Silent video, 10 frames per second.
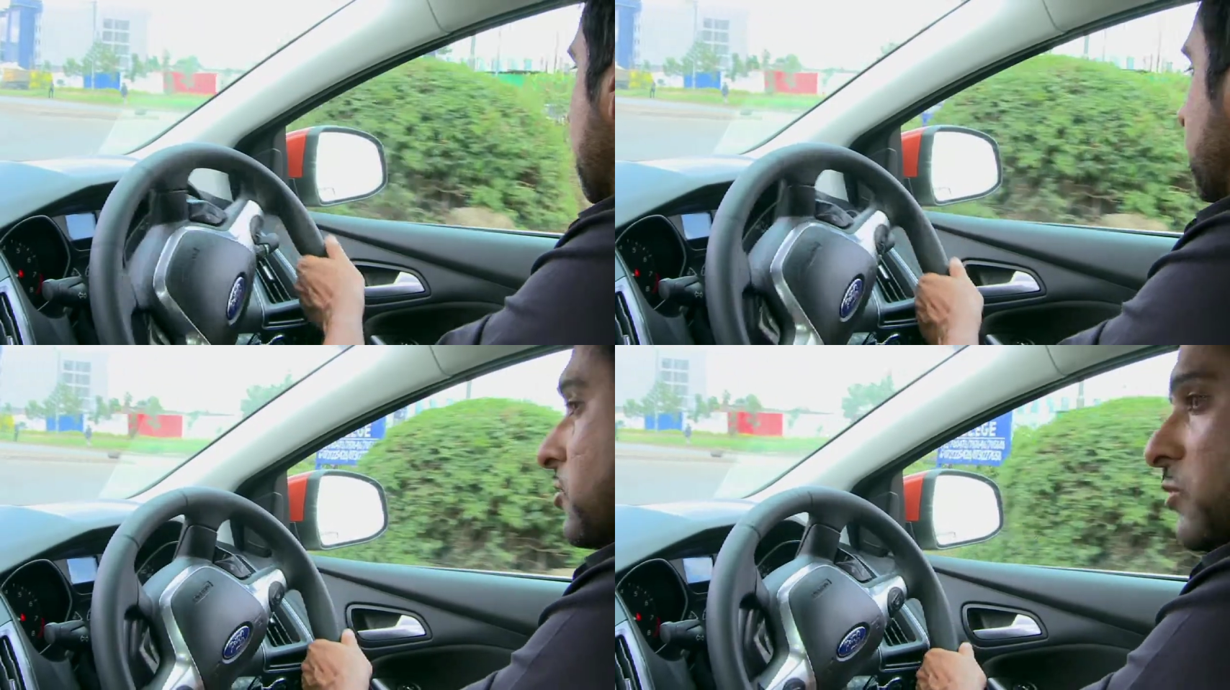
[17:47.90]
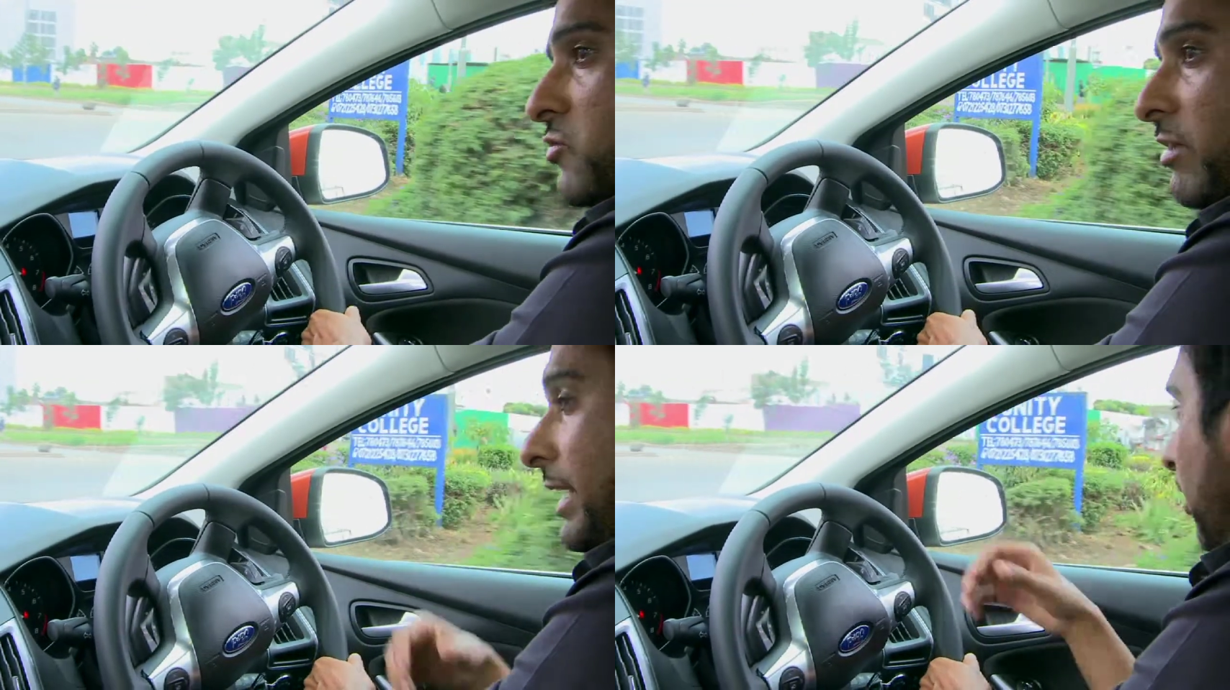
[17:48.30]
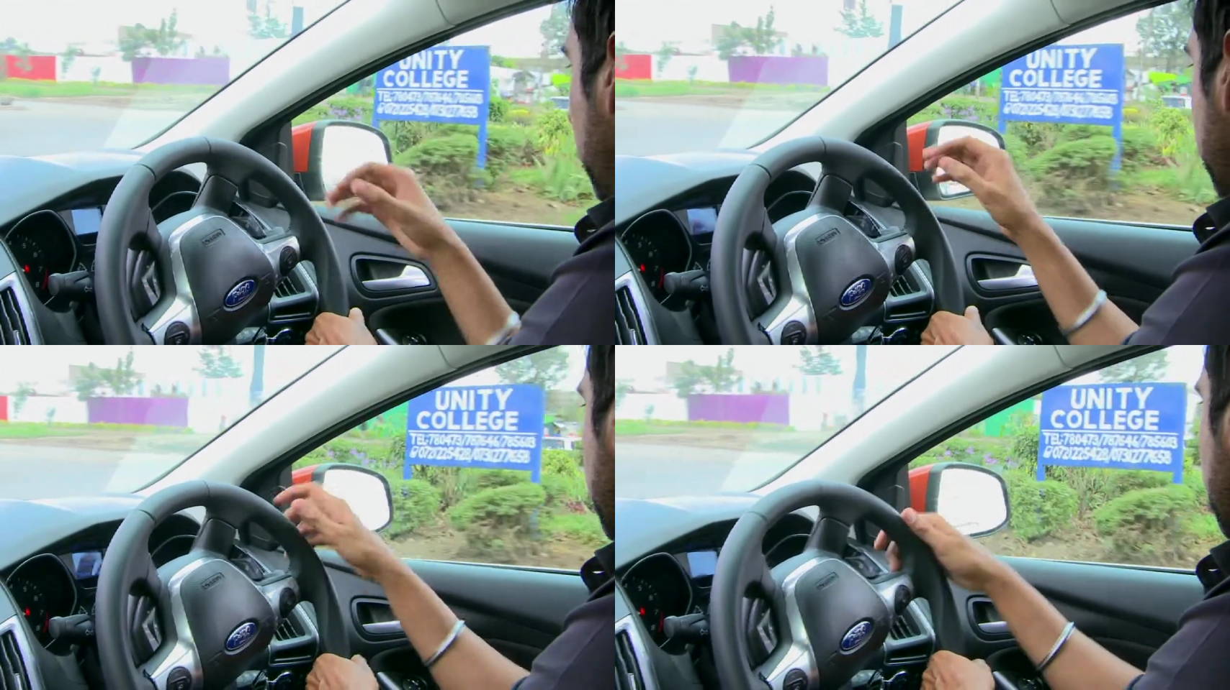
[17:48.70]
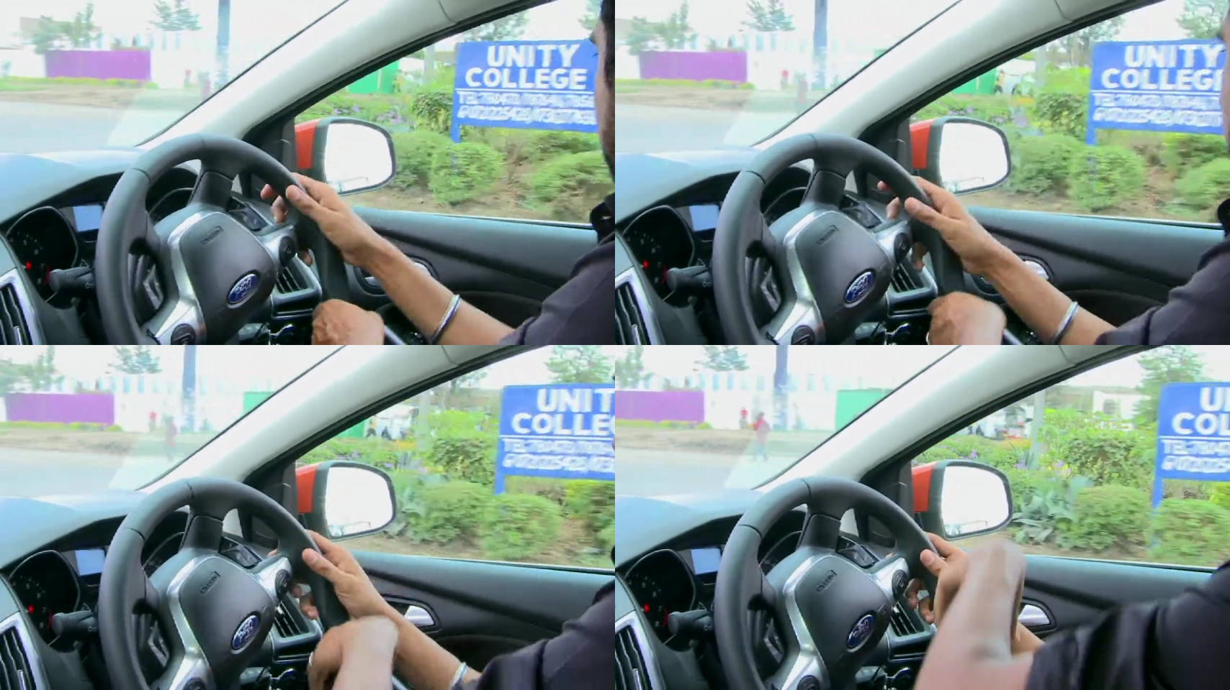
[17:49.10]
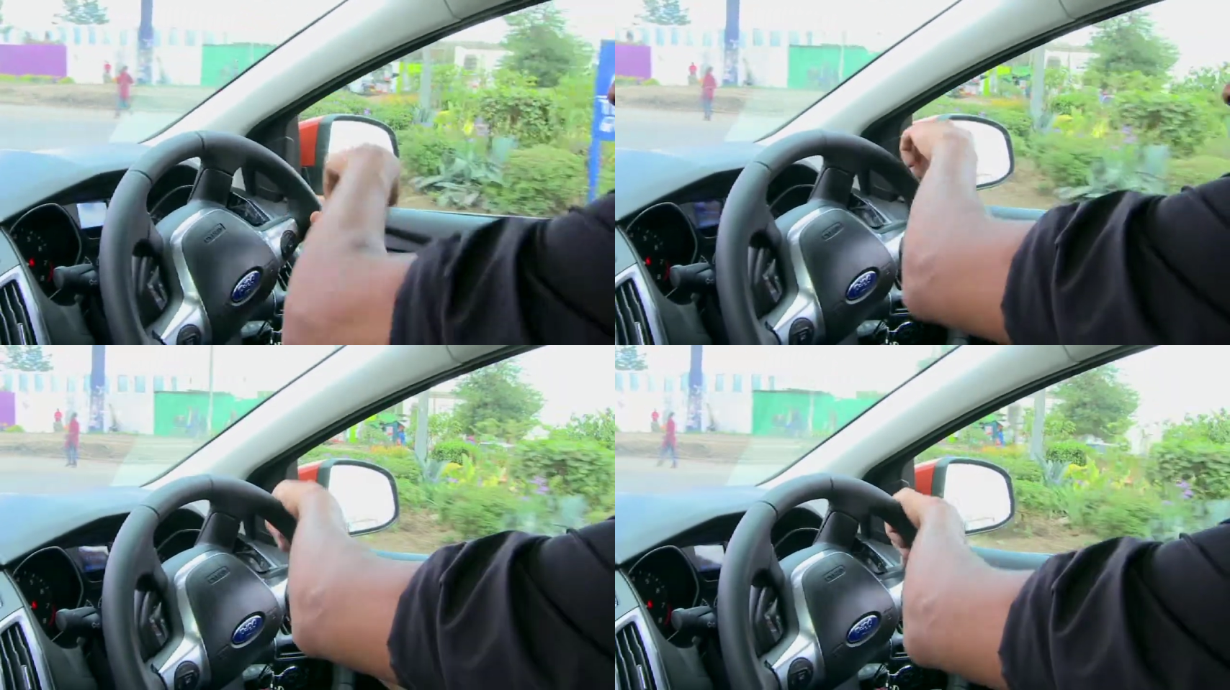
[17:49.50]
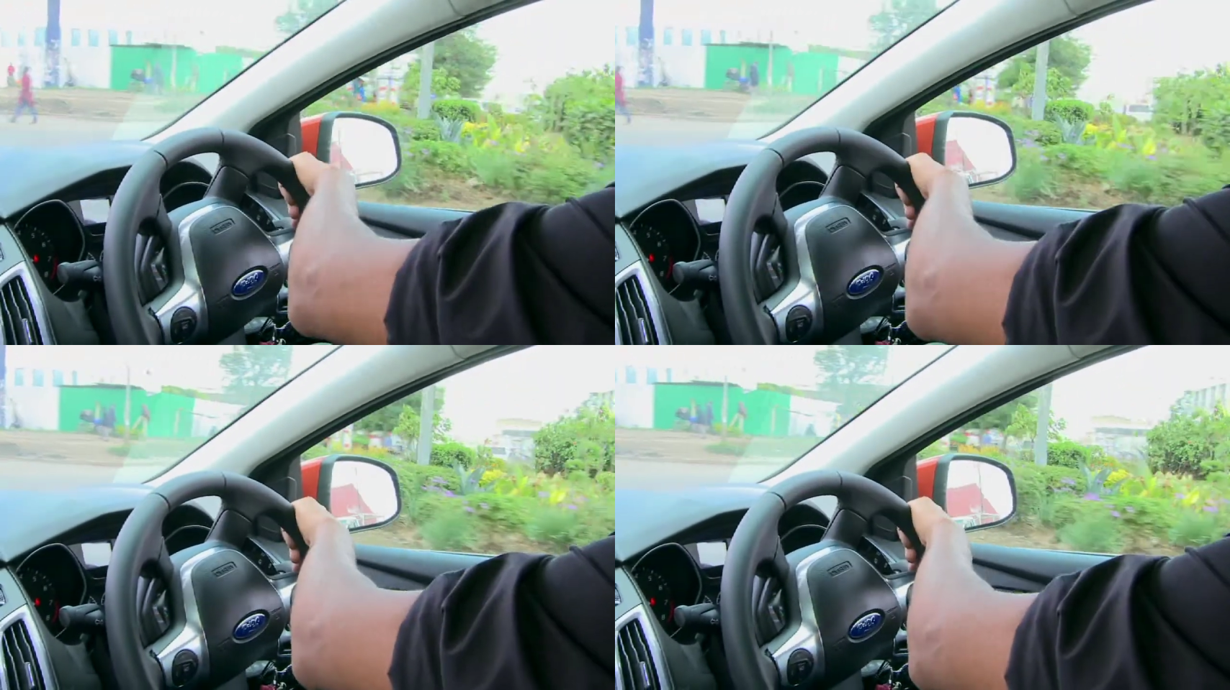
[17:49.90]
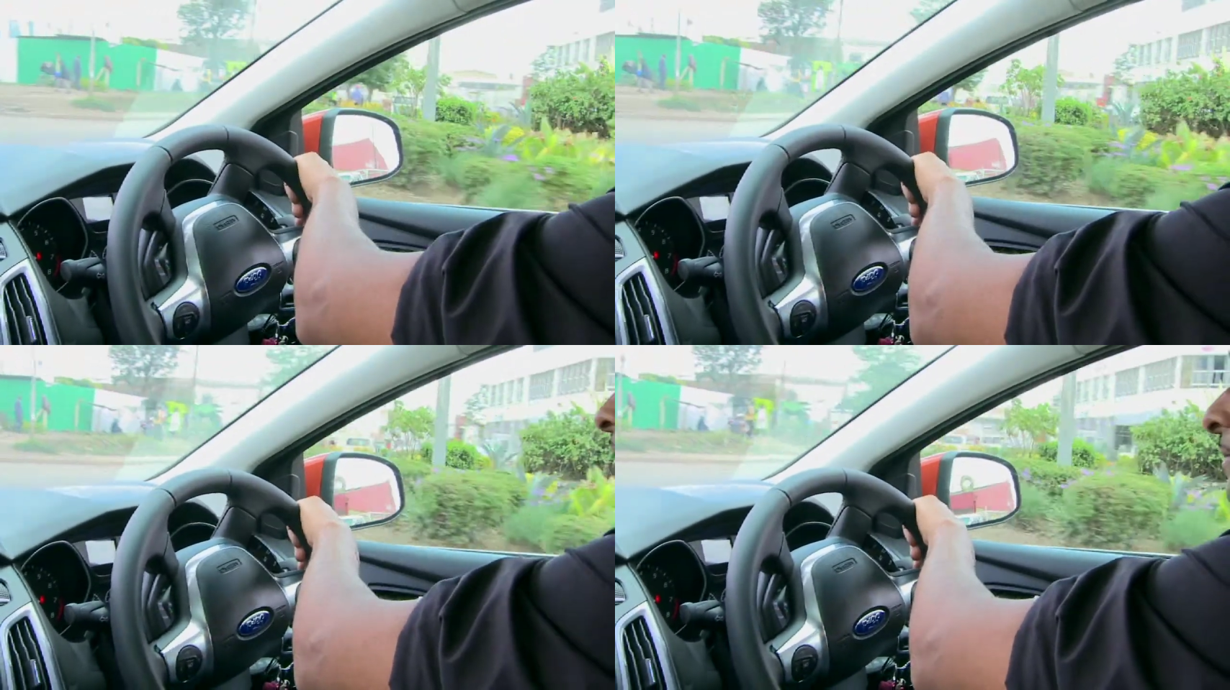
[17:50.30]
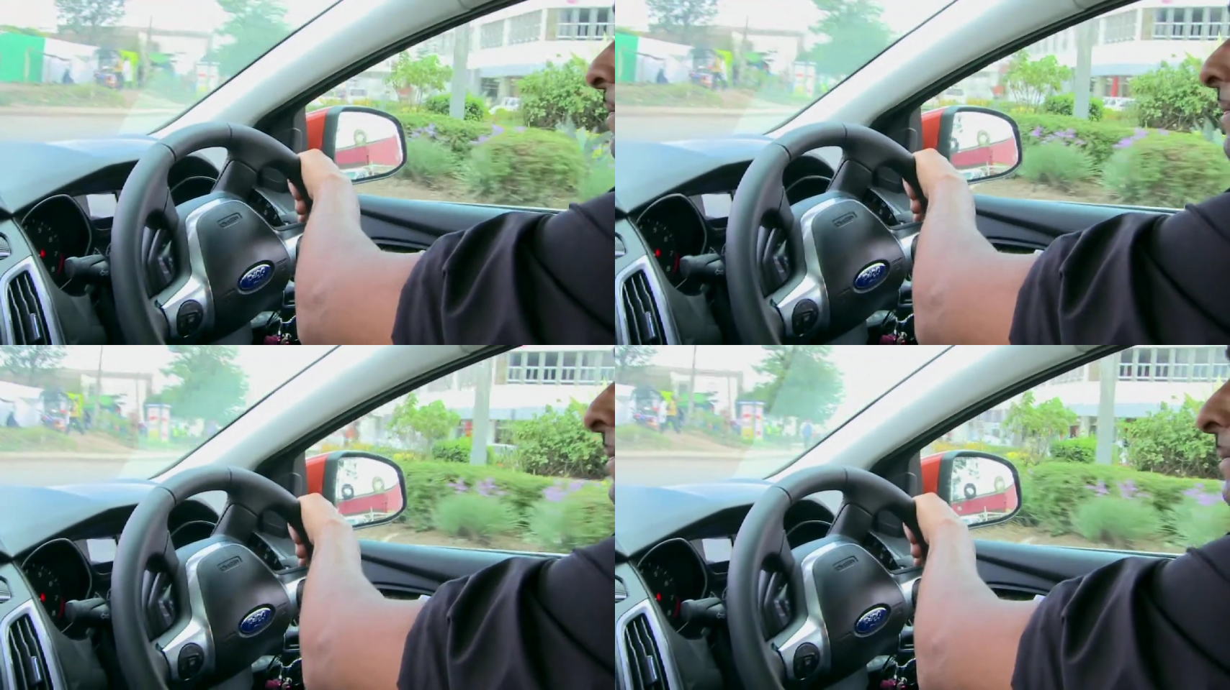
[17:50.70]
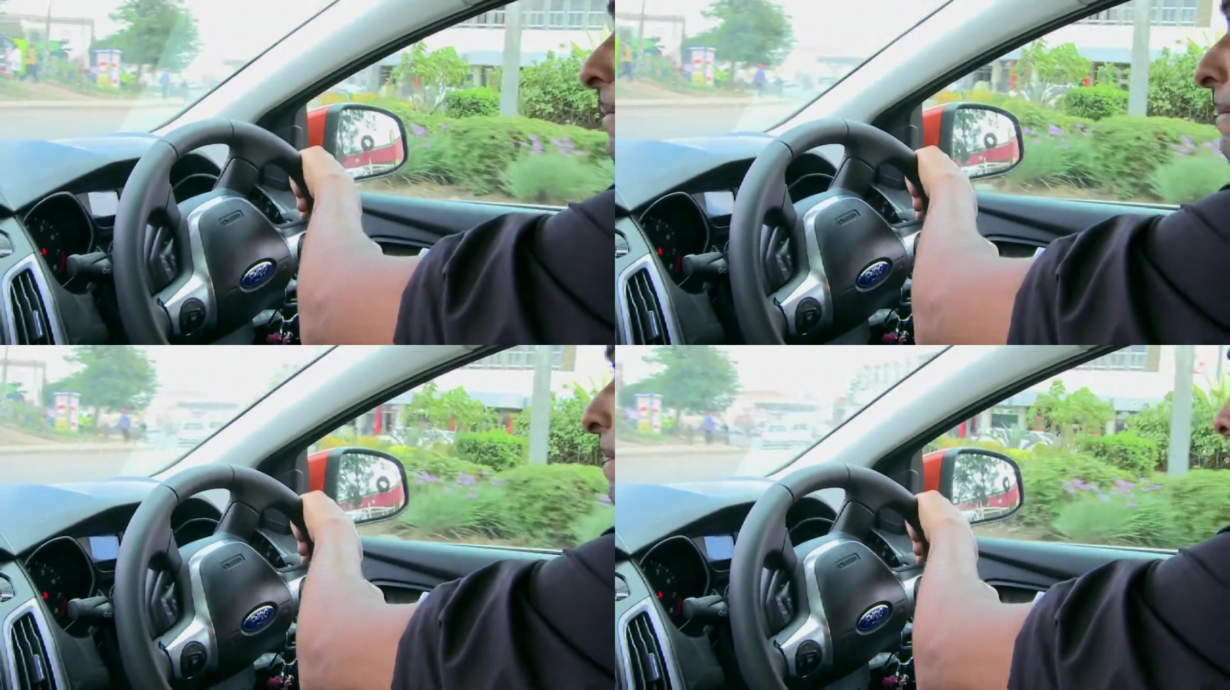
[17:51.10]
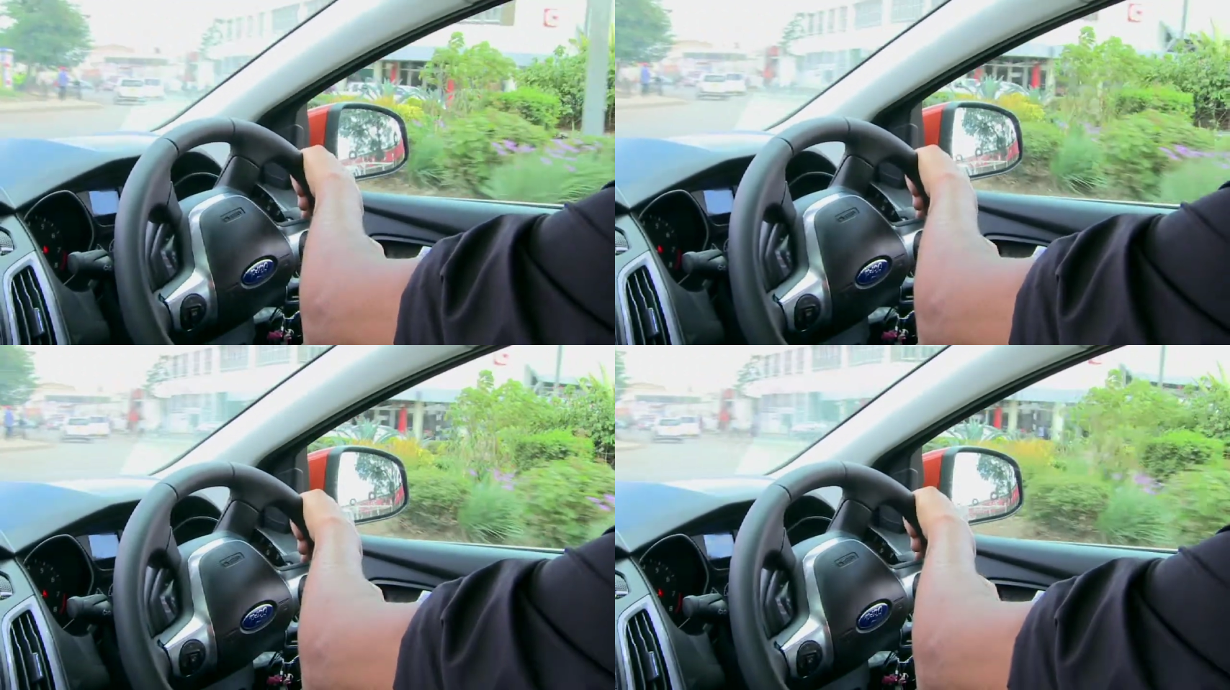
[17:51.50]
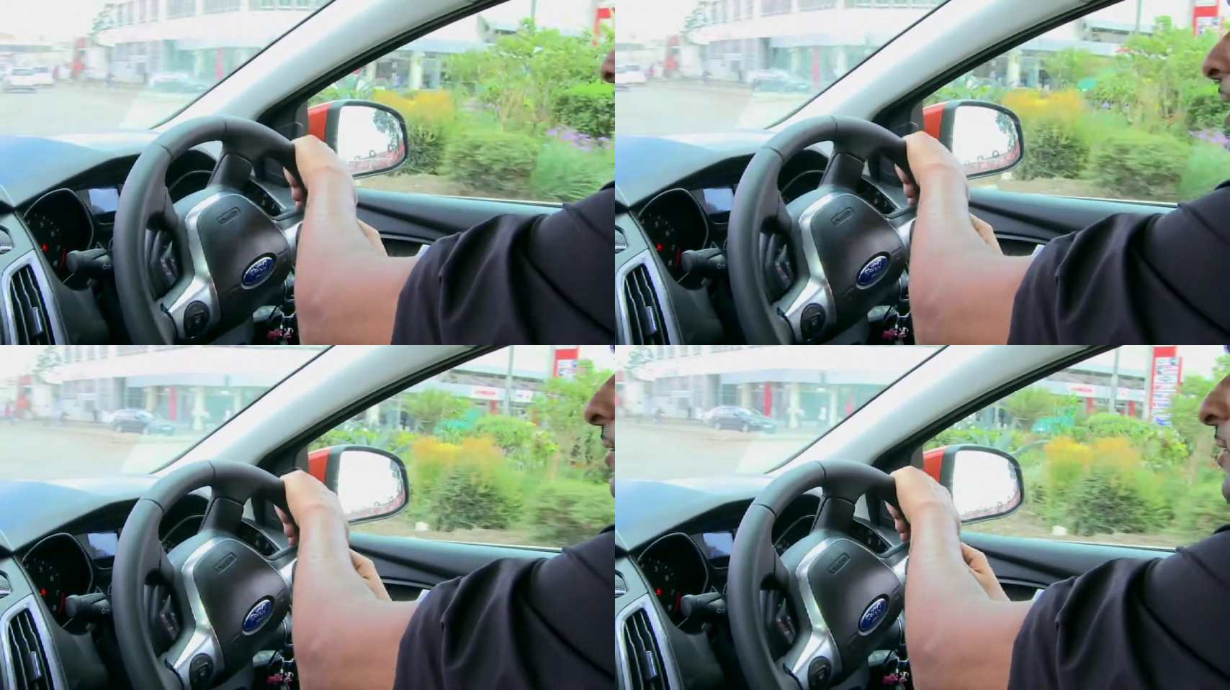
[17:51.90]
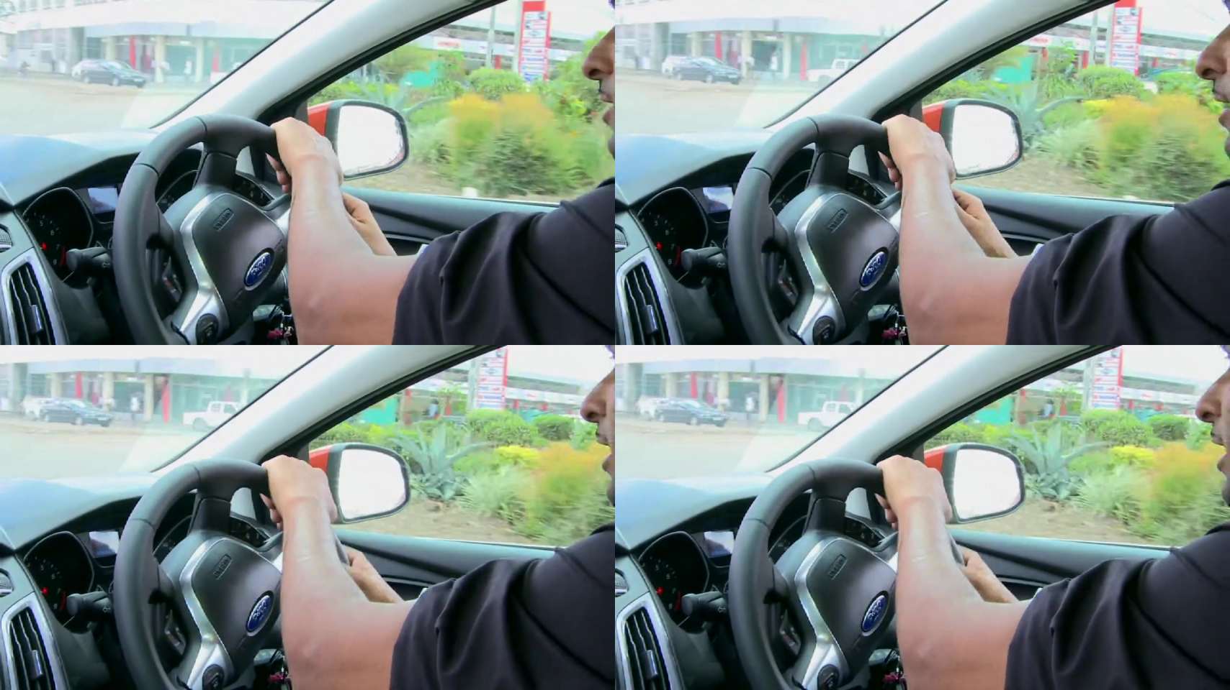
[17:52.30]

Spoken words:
No face is visible, so there are no lips to read.